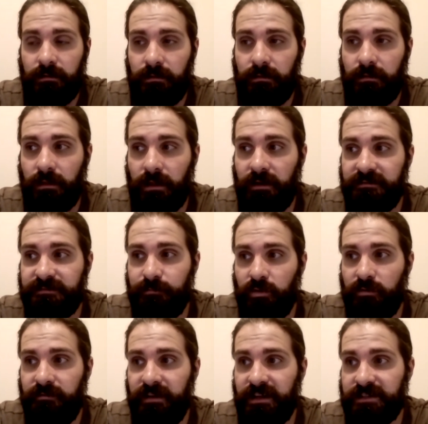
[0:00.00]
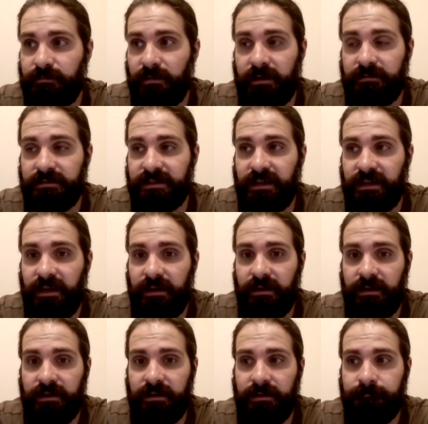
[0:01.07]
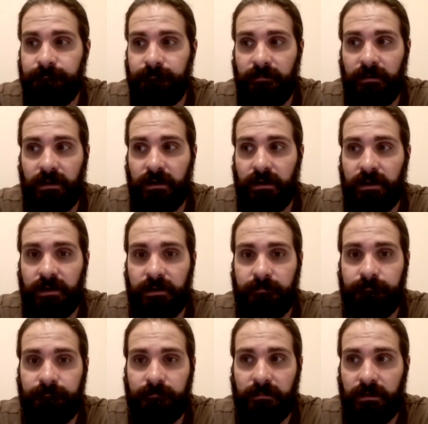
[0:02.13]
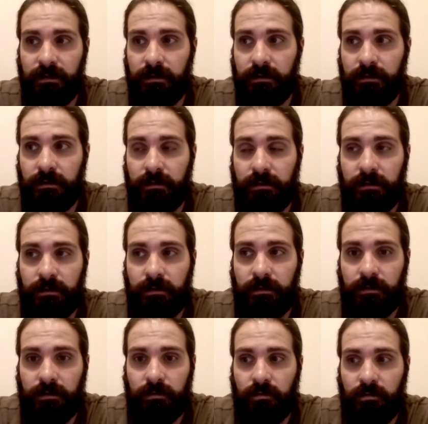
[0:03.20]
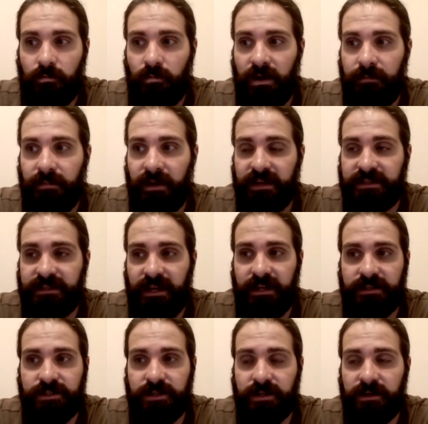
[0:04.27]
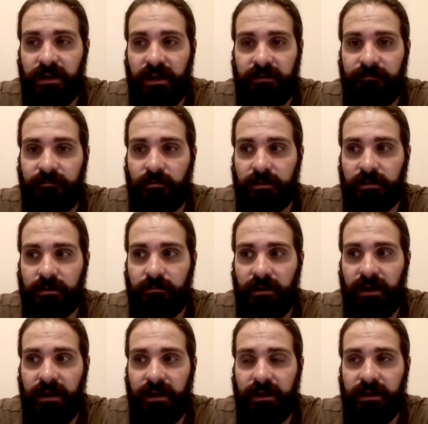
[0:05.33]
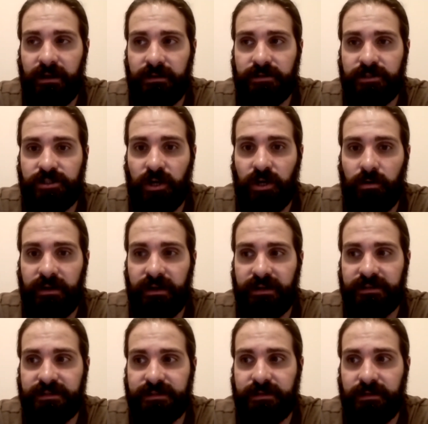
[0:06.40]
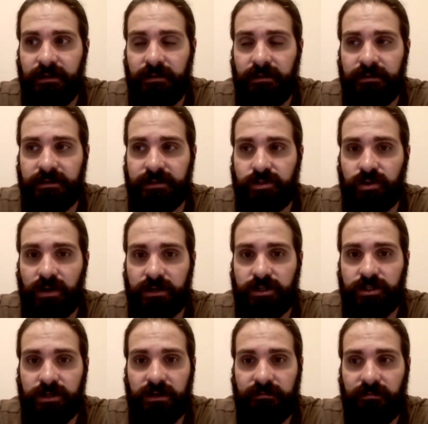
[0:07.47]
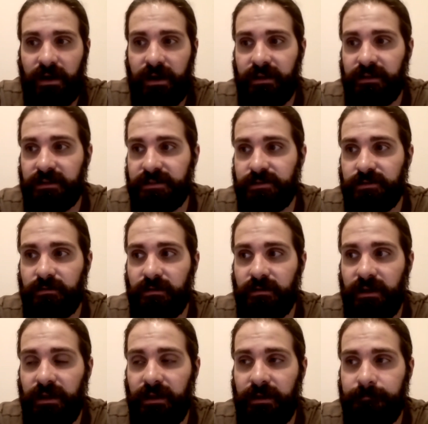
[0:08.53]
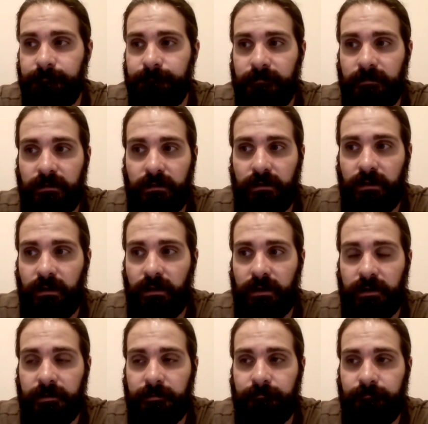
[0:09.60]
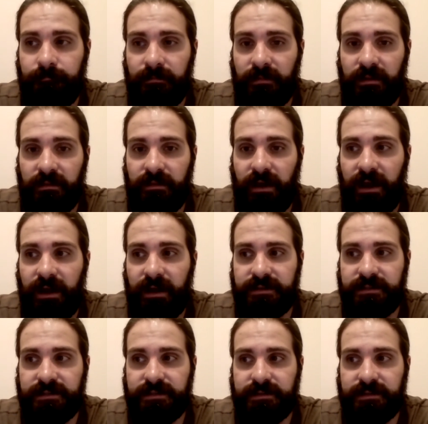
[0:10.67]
Loved movies when I was a kid. Um, when my teacher in fourth grade showed us the structure of writing a story, um, that